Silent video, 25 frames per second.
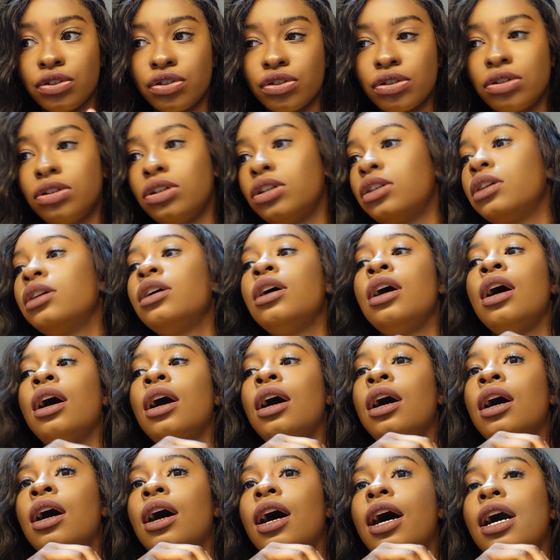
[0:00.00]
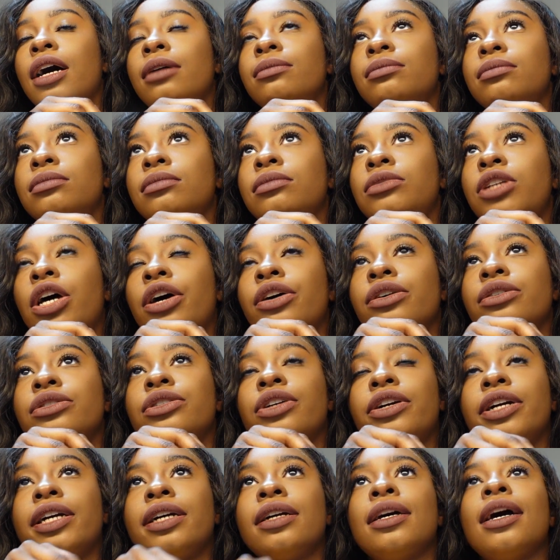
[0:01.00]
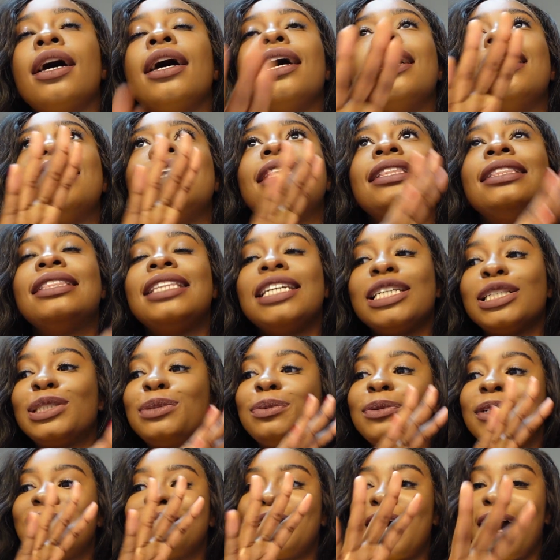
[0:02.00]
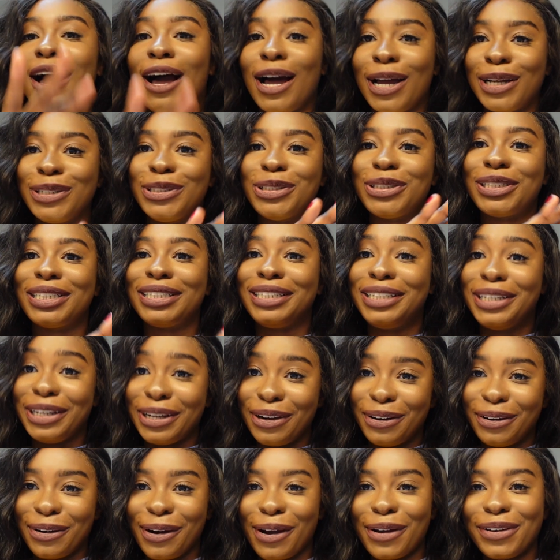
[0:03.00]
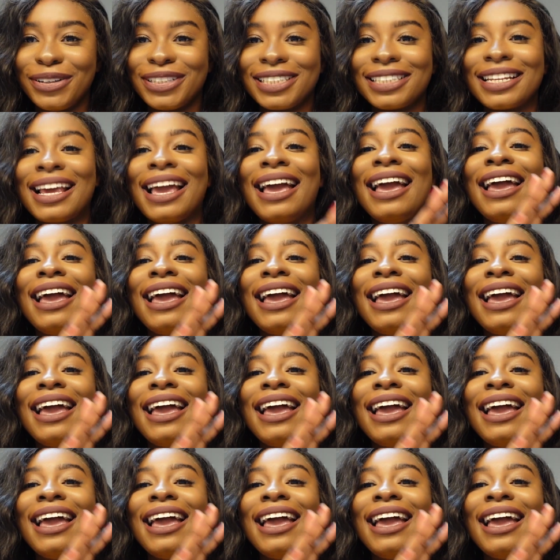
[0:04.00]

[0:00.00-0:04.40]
sure. No, sorry, this was 100 euros.